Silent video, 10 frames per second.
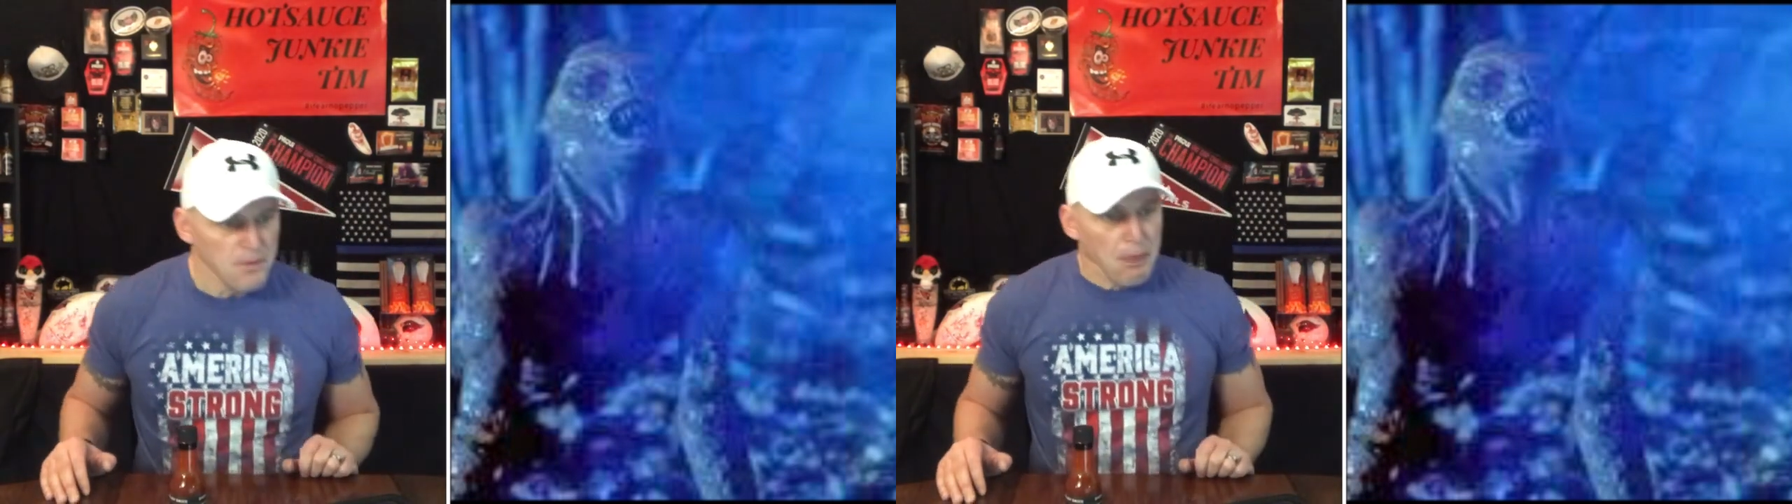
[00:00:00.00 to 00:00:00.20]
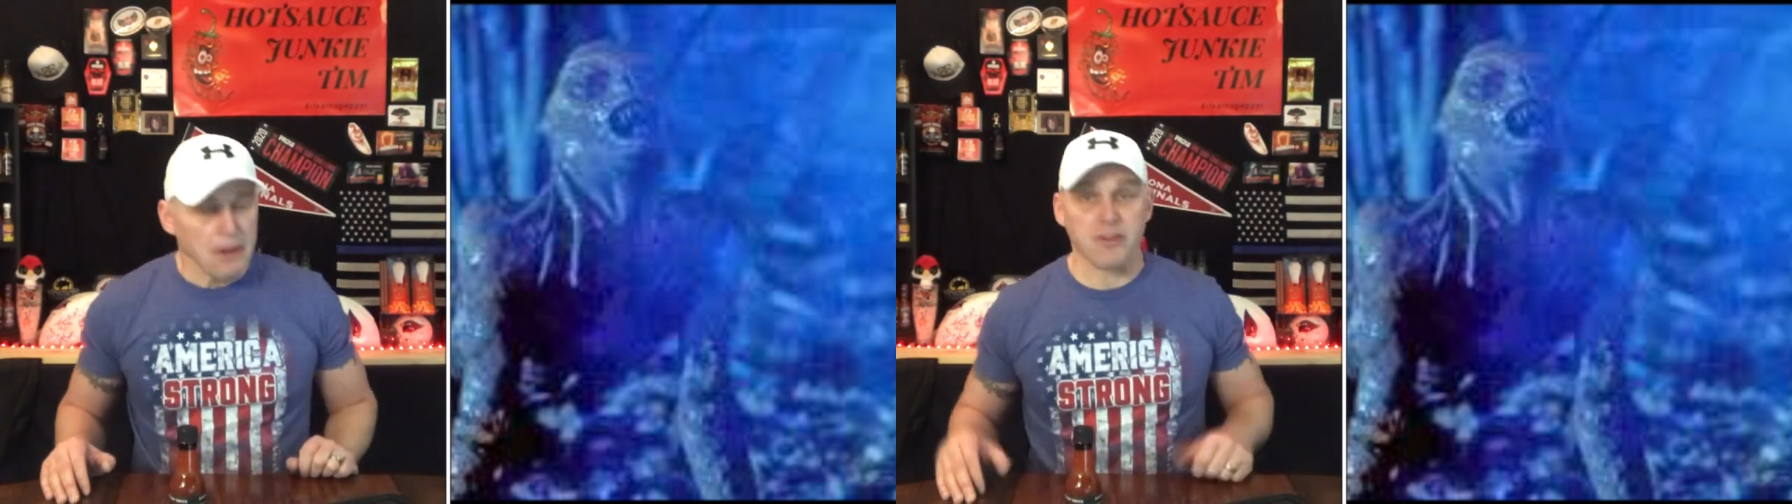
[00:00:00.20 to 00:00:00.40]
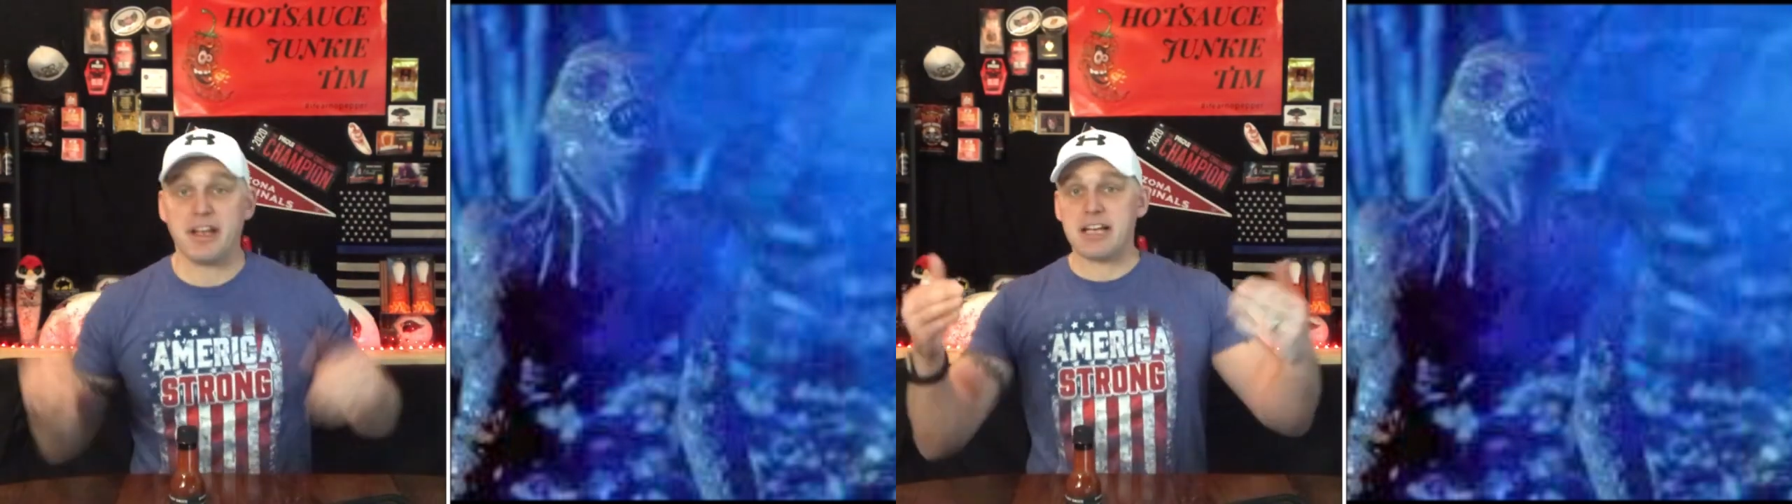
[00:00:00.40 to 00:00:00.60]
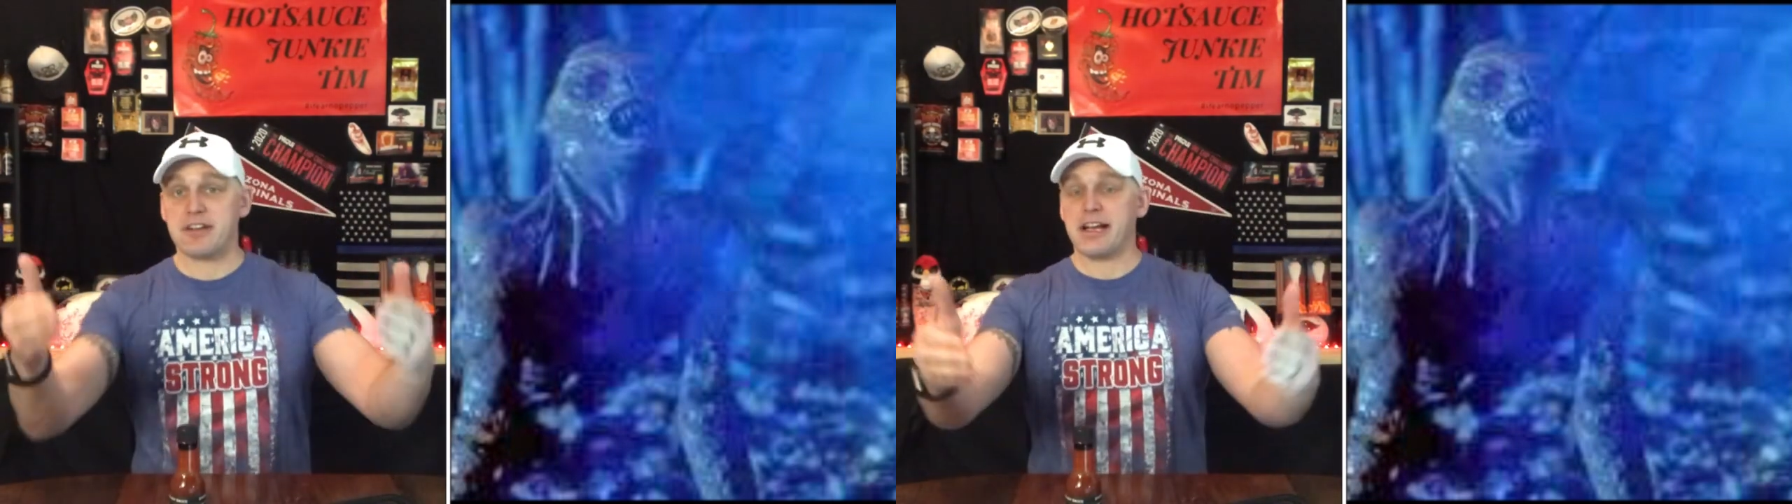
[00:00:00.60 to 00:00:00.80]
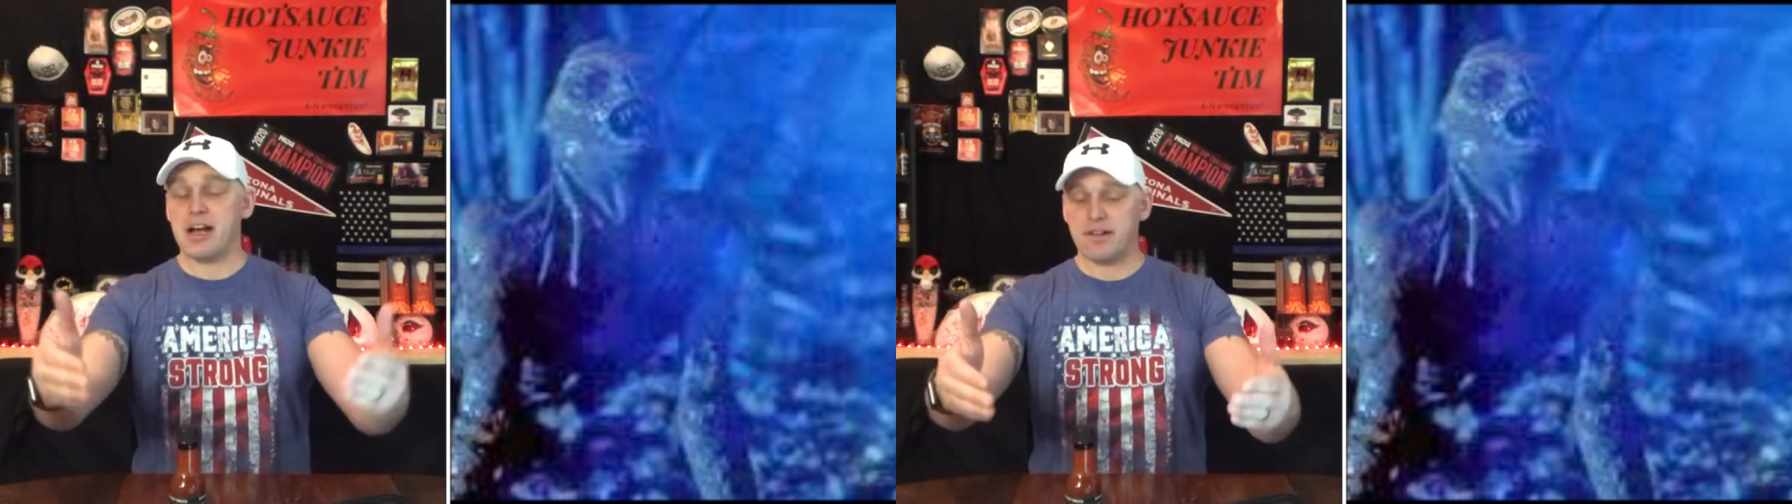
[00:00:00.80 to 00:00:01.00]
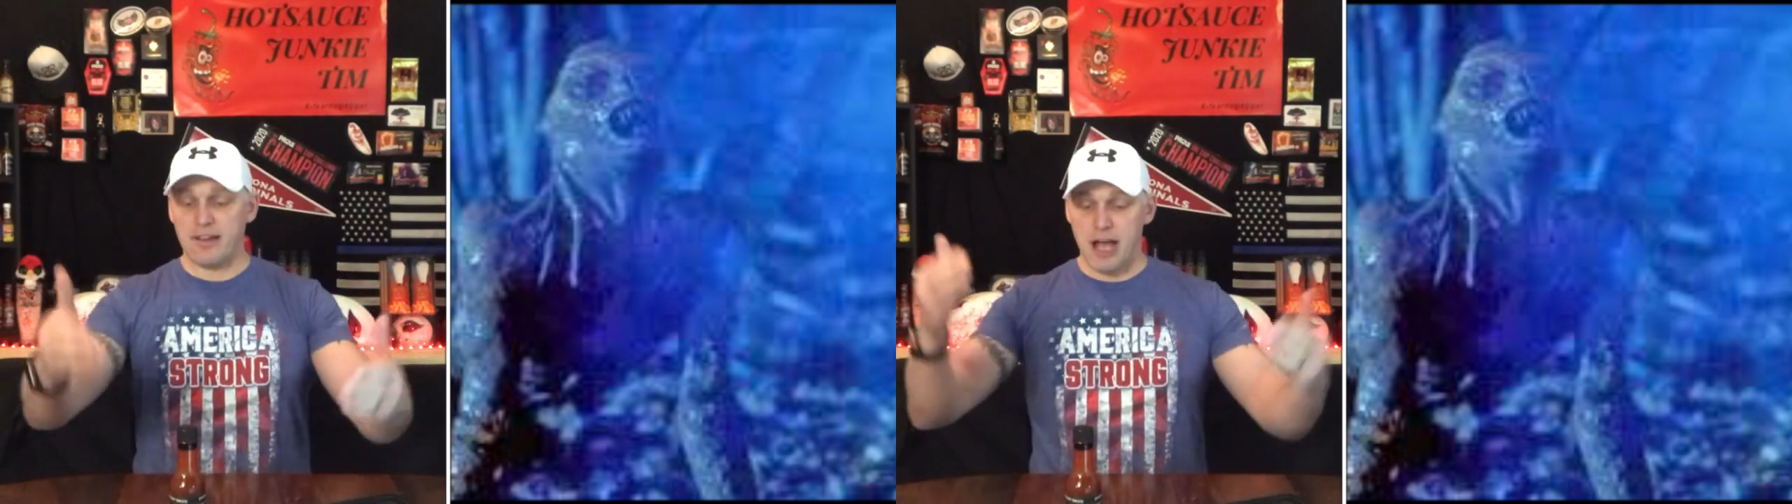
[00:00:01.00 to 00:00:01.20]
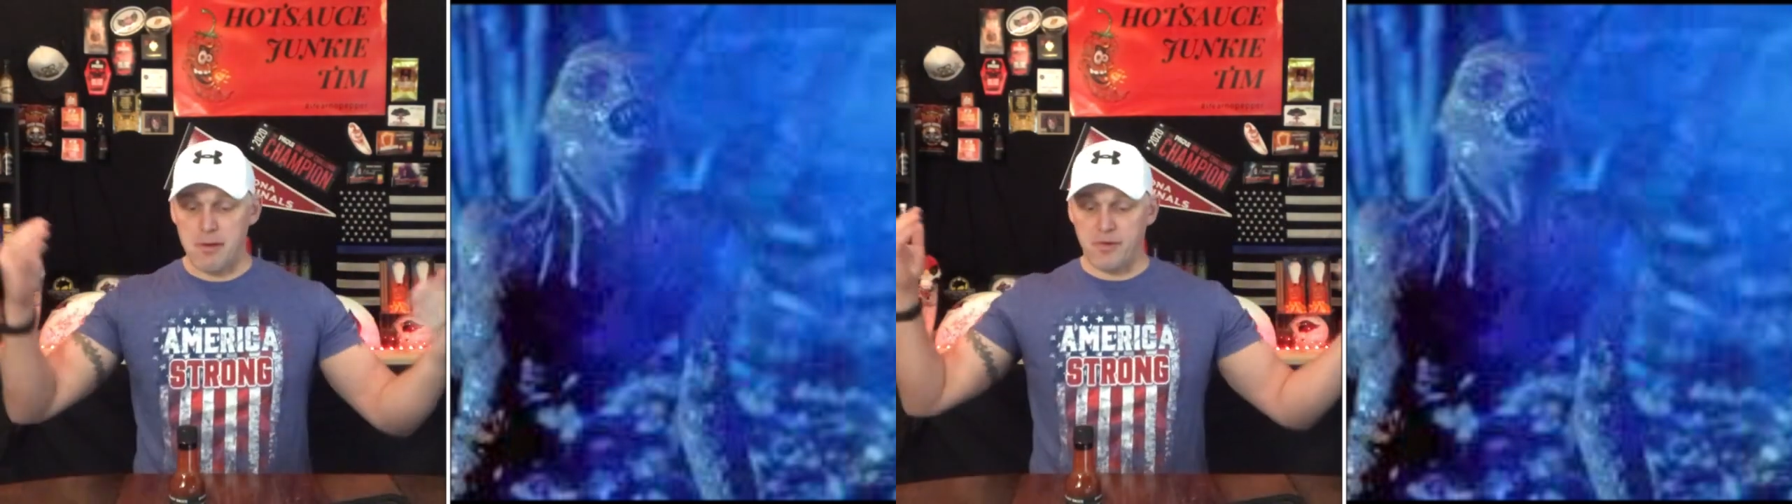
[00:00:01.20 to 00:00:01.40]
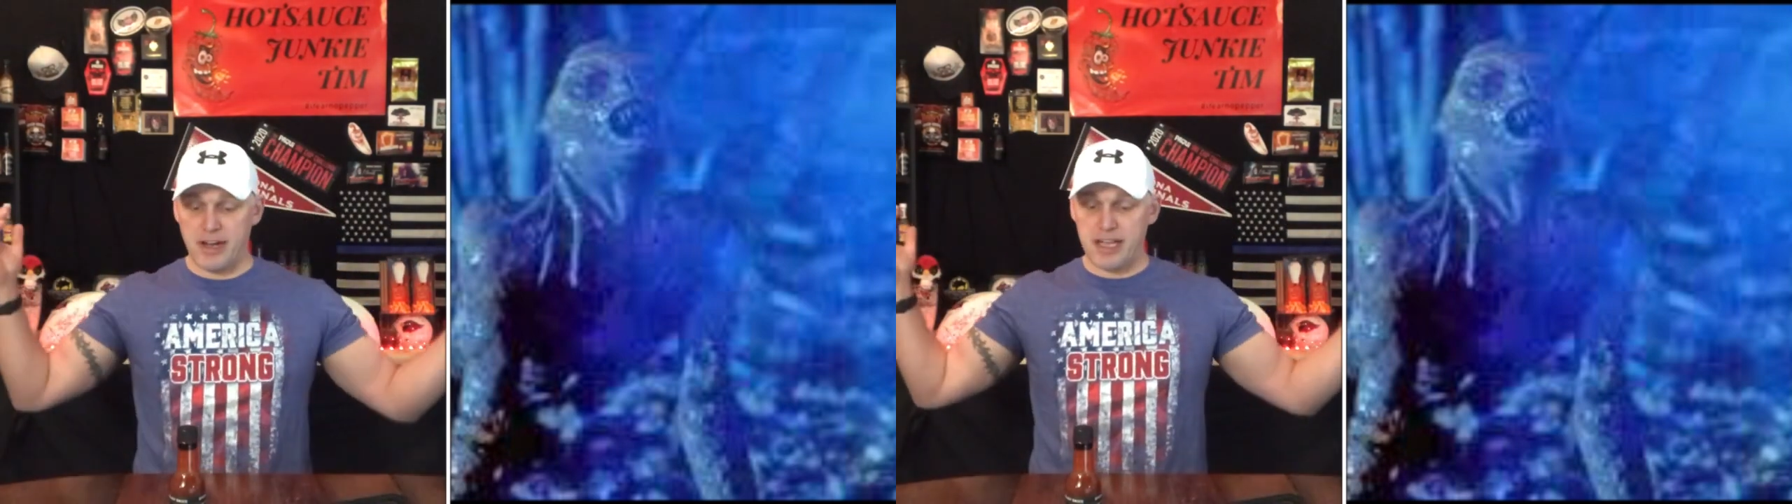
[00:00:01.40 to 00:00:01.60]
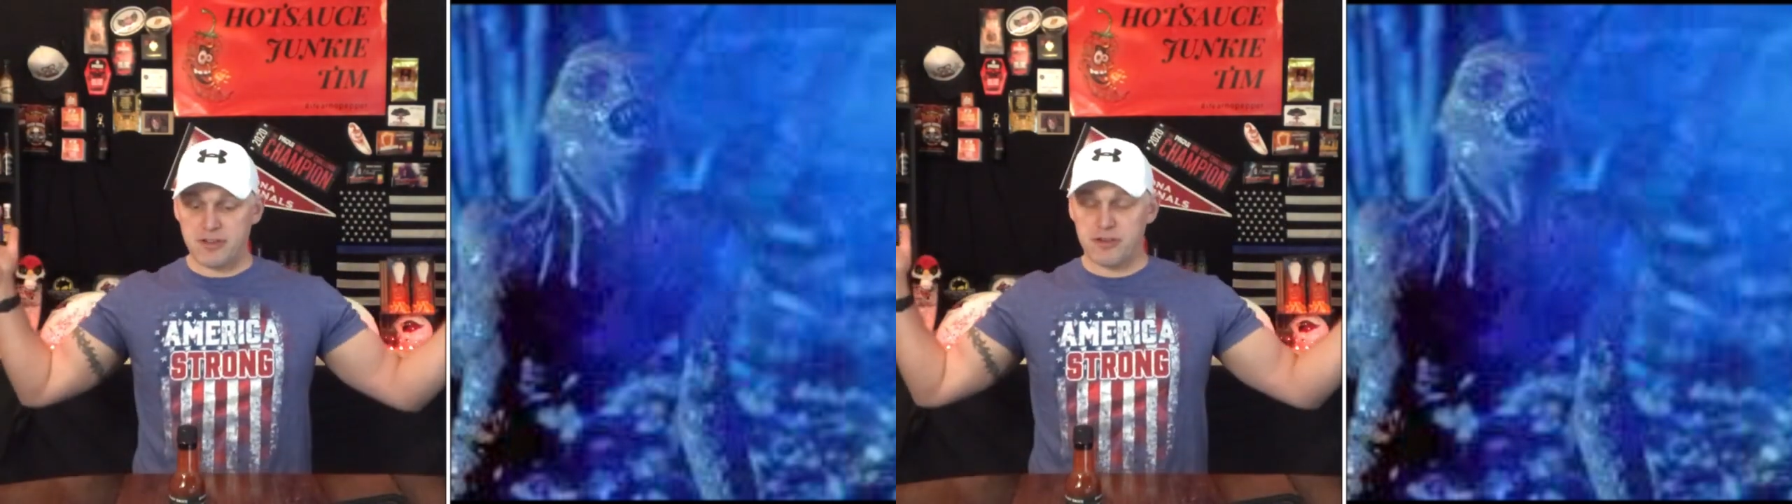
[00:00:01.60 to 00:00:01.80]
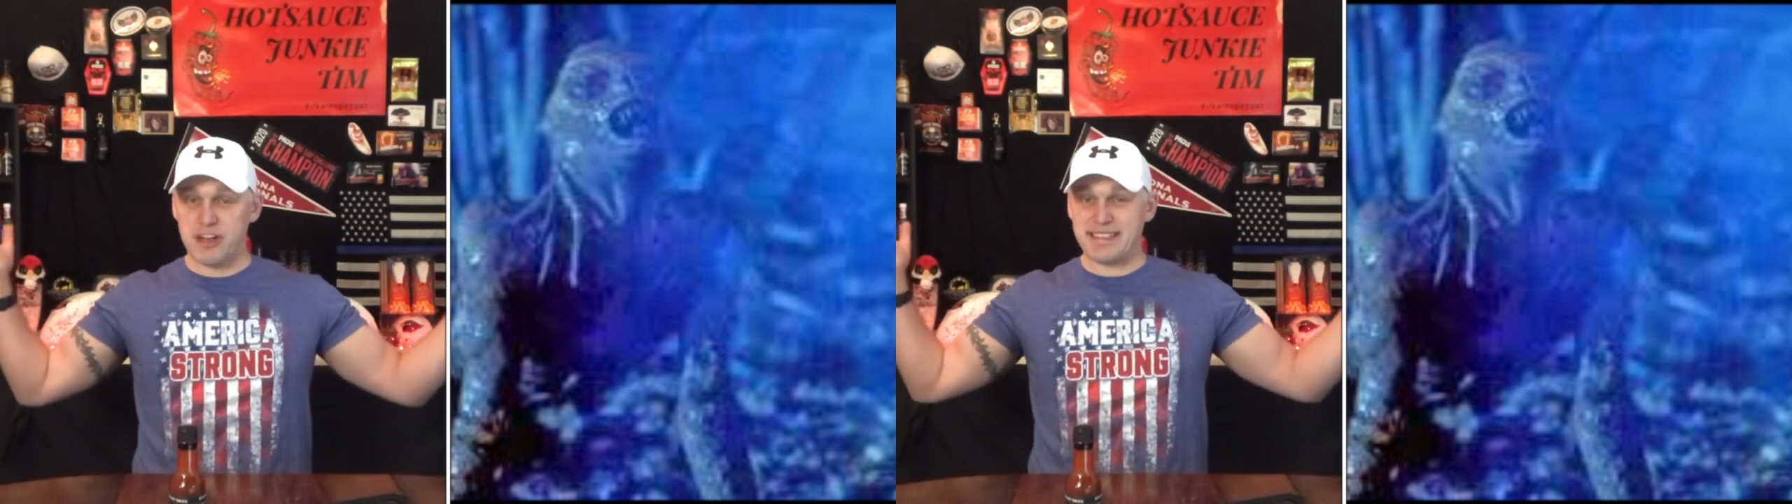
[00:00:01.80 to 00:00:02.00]
So thank you guys for hanging out. If you guys are
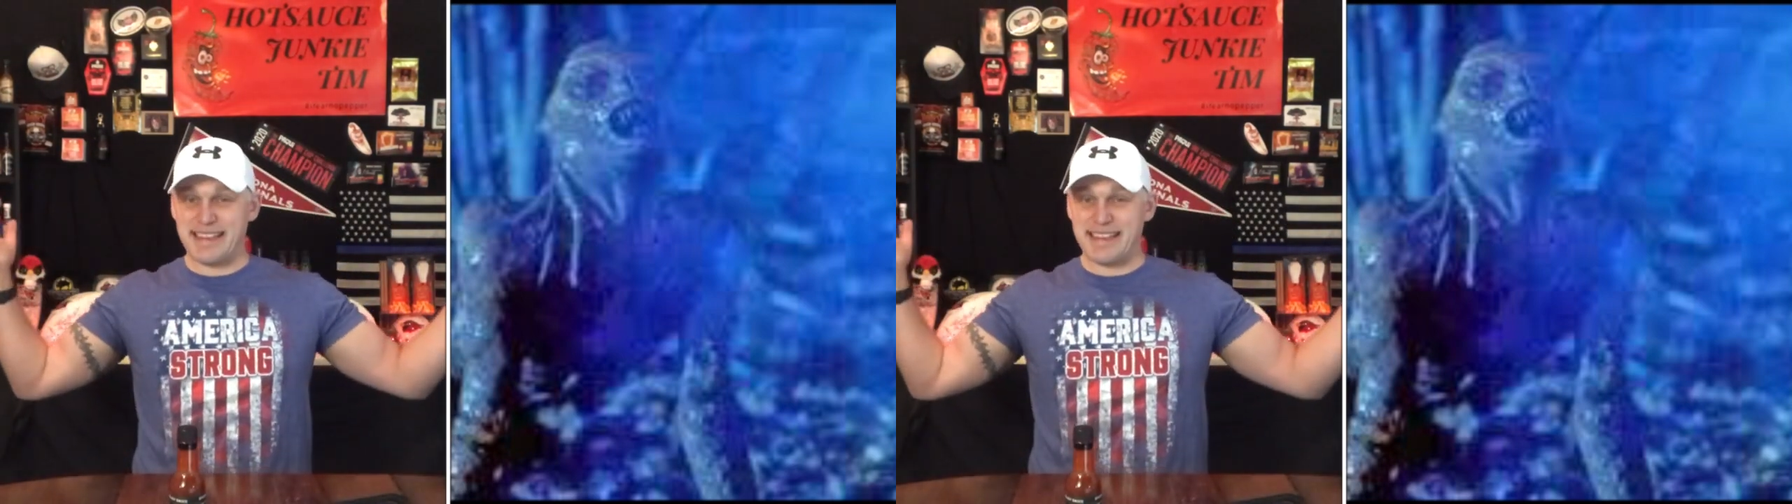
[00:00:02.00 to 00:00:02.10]
interested